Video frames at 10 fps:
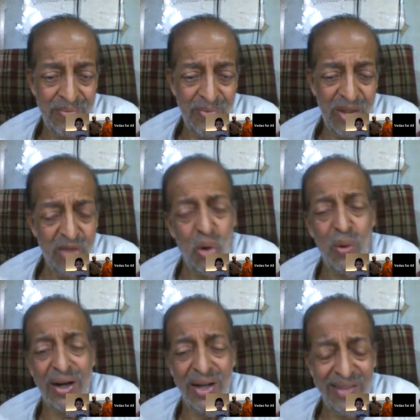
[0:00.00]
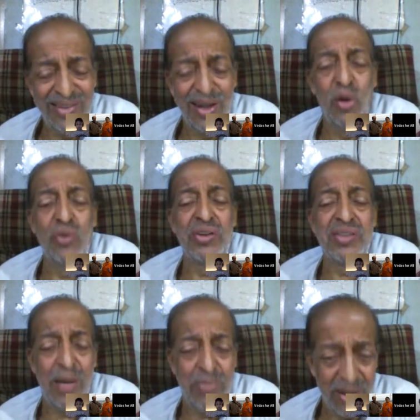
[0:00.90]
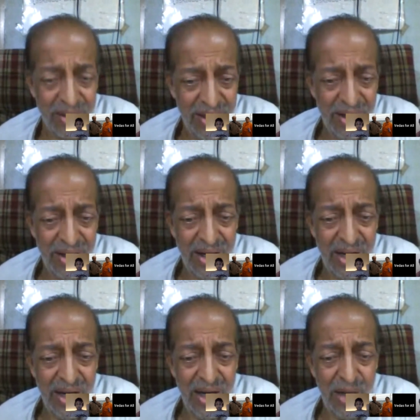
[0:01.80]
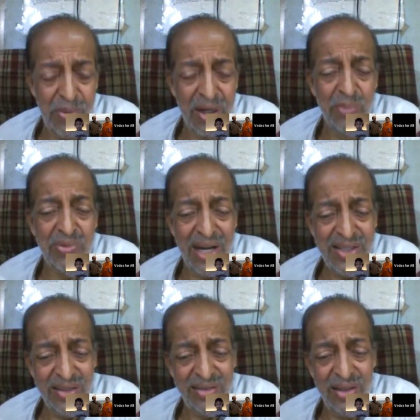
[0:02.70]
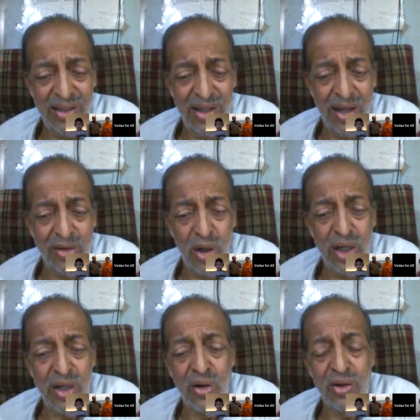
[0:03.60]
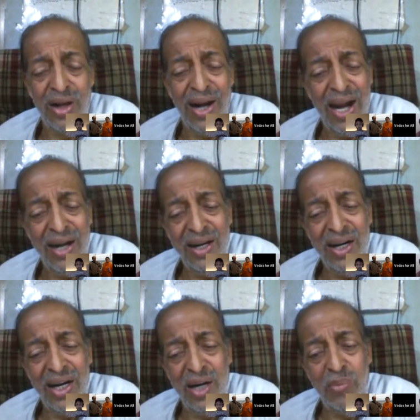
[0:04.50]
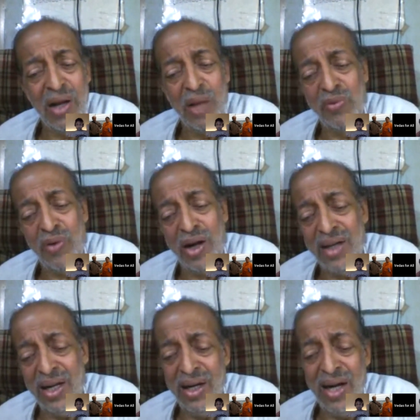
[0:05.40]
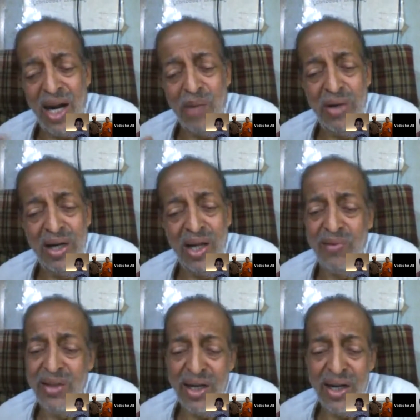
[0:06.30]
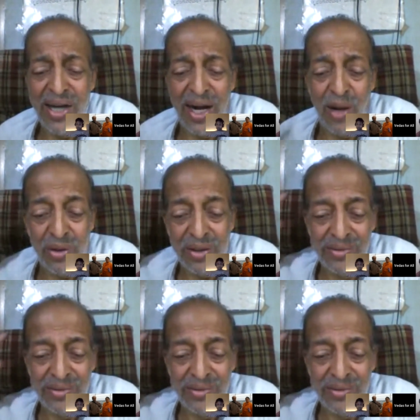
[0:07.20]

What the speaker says: It's over. It's a closed chapter. It becomes ashes, throw it onto the land, it becomes fertile, and be done with it and get out.